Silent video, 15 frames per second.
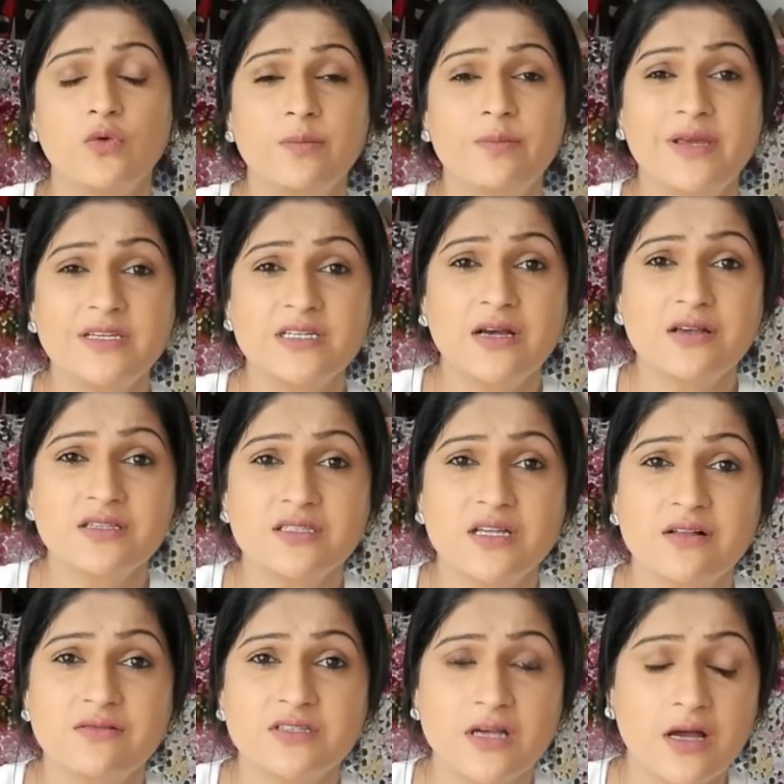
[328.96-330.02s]
We beat
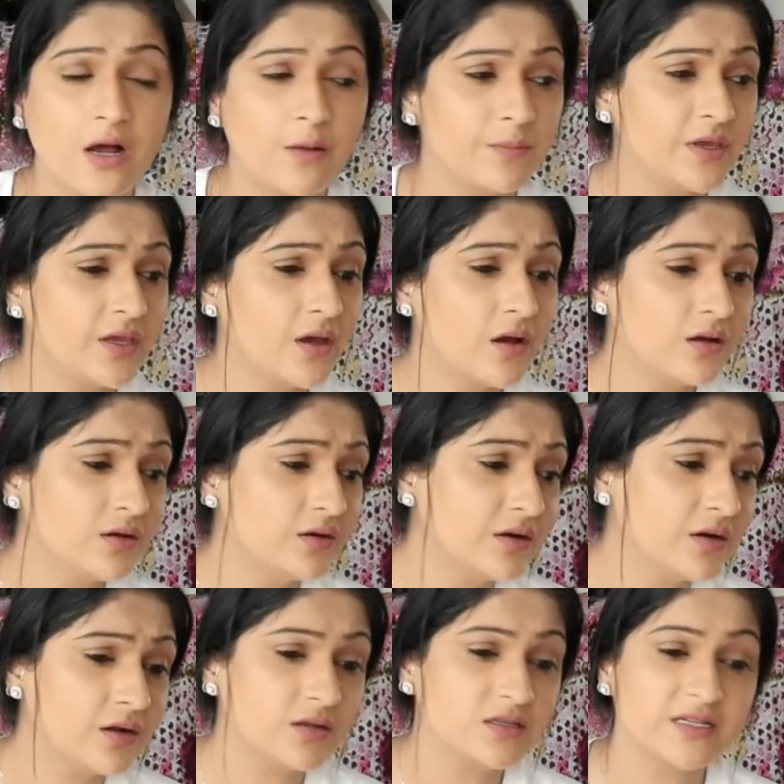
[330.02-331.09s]
ourselves up. Young
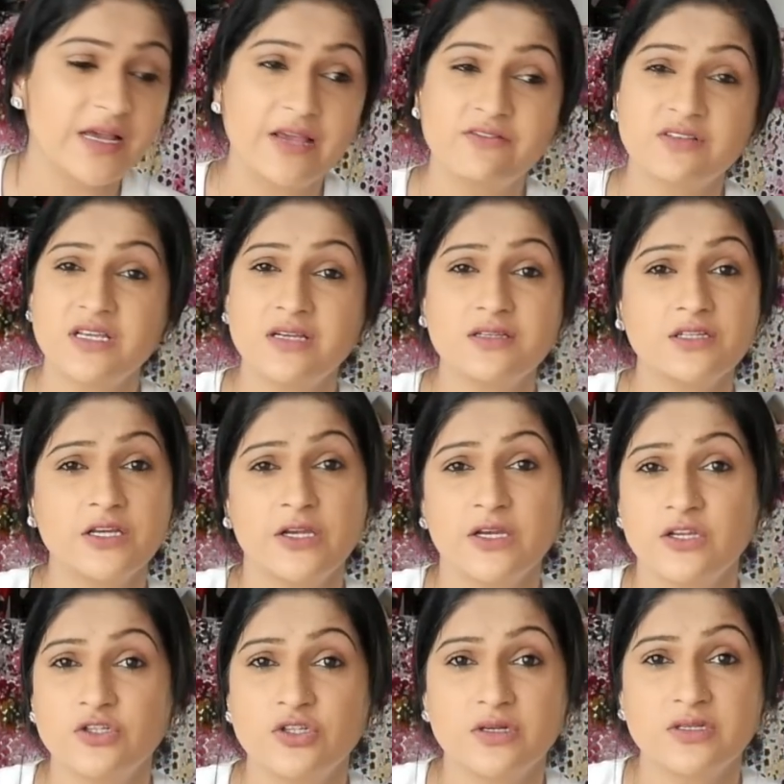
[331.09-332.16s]
girls, I've seen
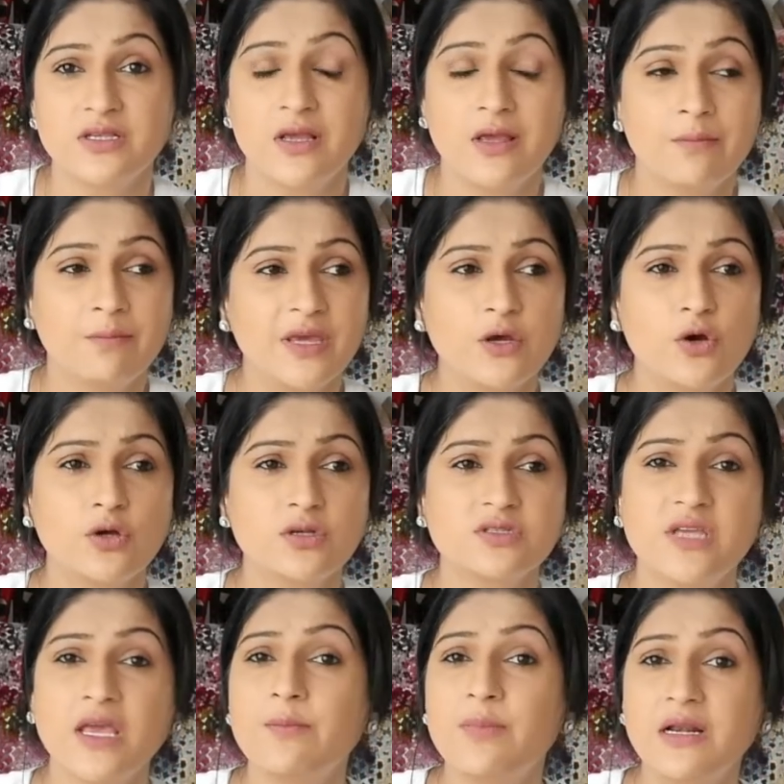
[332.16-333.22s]
teenagers, because
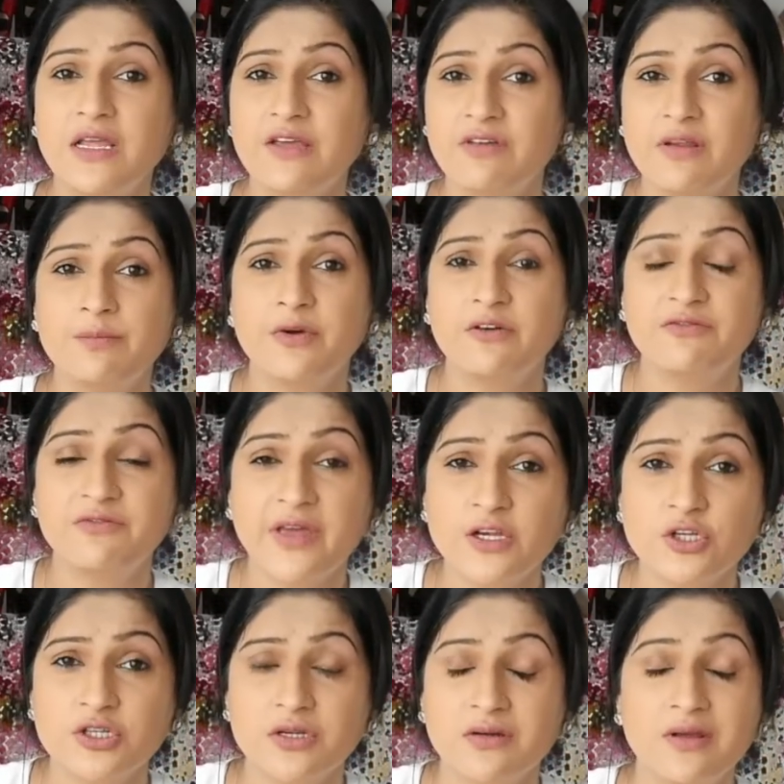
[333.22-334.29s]
they believe in
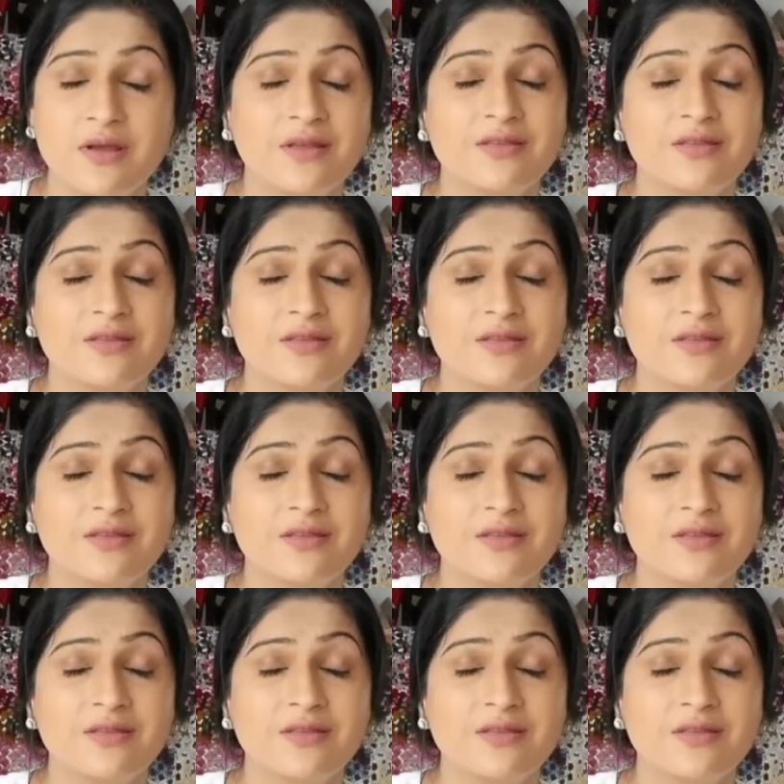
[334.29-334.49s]
perfection.